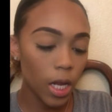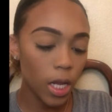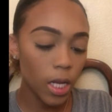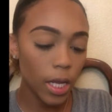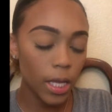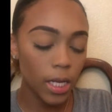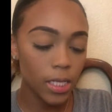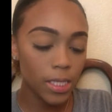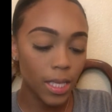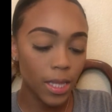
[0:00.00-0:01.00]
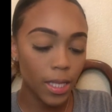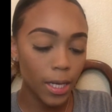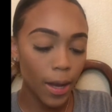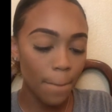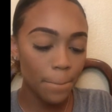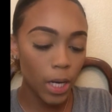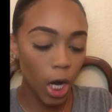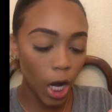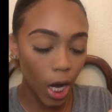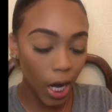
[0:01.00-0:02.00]
and it is in the
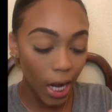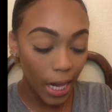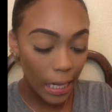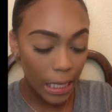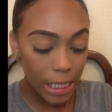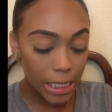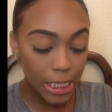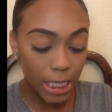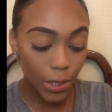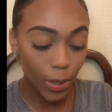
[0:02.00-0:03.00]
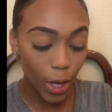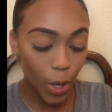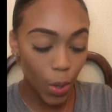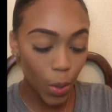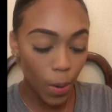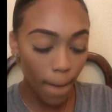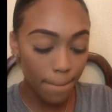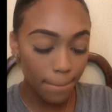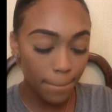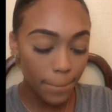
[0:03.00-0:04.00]
number
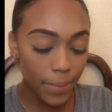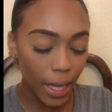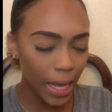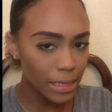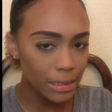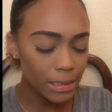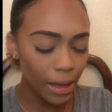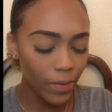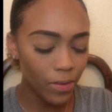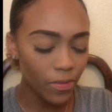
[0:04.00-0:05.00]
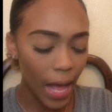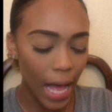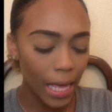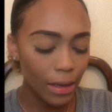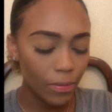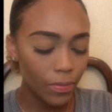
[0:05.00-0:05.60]
0875.